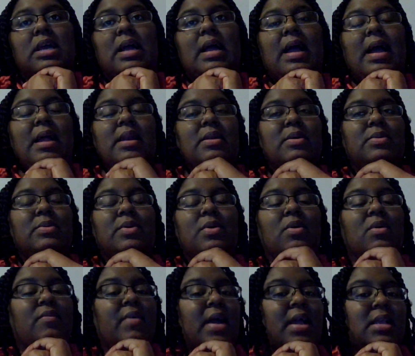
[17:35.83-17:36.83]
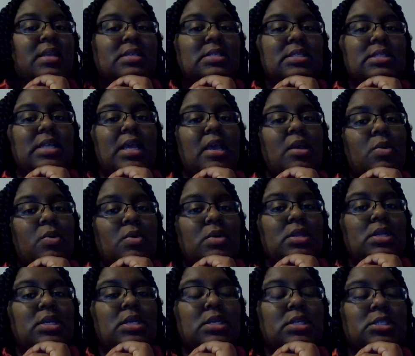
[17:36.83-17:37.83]
I don't know if I can stay
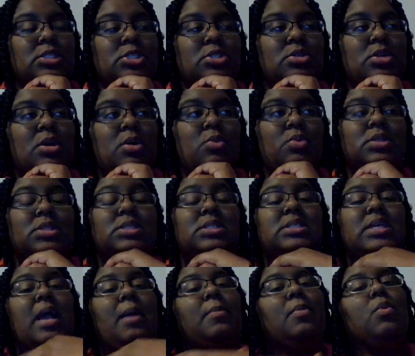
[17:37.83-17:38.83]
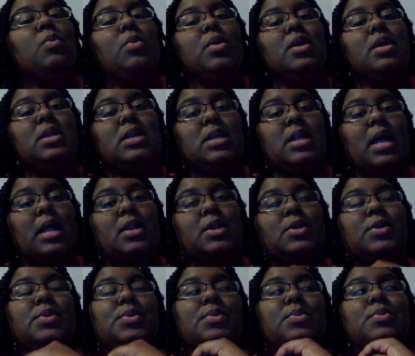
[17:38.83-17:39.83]
on this, you know, with the type of work that I
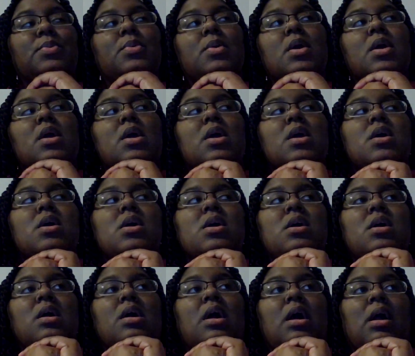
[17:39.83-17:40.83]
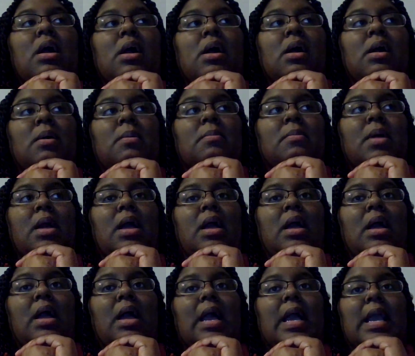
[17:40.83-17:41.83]
do um,
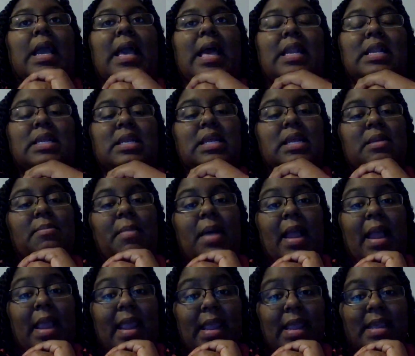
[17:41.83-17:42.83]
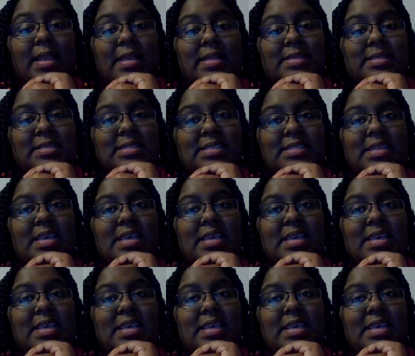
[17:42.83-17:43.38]
I kind of need my hands